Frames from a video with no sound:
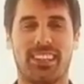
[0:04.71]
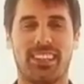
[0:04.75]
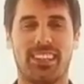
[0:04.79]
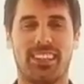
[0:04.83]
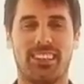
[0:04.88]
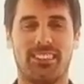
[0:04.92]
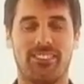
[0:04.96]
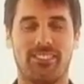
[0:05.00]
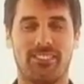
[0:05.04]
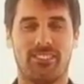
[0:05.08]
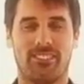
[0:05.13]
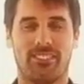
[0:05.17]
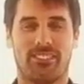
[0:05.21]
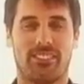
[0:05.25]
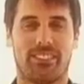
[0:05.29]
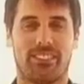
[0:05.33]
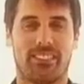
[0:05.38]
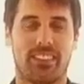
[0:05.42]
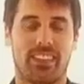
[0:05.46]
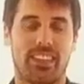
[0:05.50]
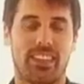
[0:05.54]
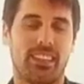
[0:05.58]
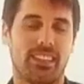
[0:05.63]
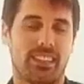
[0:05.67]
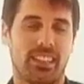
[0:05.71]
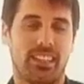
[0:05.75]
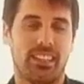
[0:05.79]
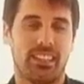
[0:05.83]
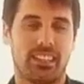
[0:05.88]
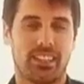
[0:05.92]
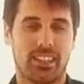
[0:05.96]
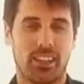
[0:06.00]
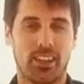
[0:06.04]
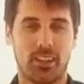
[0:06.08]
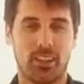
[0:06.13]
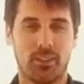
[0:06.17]
you know,
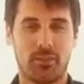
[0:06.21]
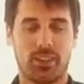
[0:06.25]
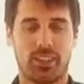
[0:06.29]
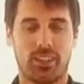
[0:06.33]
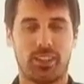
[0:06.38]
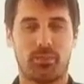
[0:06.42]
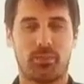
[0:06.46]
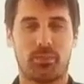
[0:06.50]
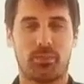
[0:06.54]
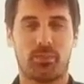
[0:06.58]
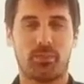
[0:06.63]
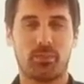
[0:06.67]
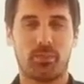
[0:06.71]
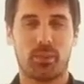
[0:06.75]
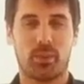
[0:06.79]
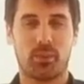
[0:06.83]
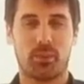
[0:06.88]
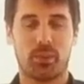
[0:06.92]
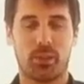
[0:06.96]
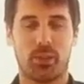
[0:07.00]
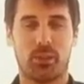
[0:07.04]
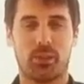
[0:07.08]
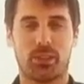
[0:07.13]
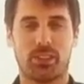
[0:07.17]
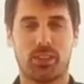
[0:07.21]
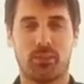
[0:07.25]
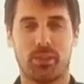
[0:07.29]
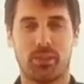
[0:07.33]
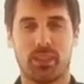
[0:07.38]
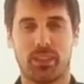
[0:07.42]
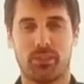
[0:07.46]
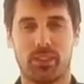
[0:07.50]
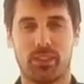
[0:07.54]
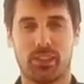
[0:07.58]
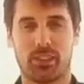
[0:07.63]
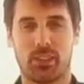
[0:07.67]
he's kind of, he's probably got
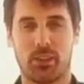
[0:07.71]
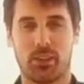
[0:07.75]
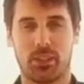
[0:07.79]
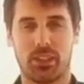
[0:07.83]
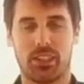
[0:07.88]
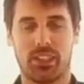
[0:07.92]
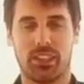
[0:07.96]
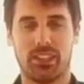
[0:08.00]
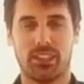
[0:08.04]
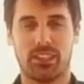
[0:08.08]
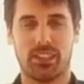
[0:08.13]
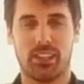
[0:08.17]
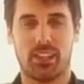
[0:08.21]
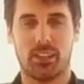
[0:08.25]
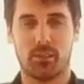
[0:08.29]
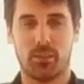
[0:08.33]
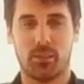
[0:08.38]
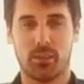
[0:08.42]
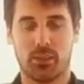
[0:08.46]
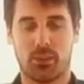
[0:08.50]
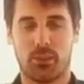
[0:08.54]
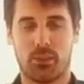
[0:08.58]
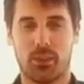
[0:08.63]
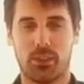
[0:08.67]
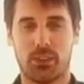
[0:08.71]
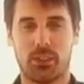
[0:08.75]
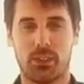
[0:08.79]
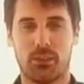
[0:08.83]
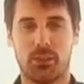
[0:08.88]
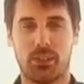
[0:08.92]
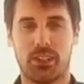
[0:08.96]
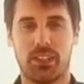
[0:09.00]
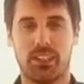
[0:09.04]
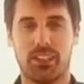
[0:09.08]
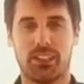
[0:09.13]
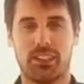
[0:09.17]
something of the Scottish inside him. I'm not quite
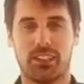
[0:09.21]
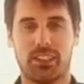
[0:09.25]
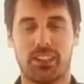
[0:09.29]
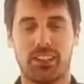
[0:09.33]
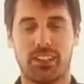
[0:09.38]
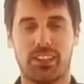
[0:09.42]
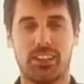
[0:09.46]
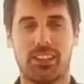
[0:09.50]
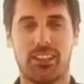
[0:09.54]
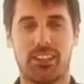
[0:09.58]
sure what it is there.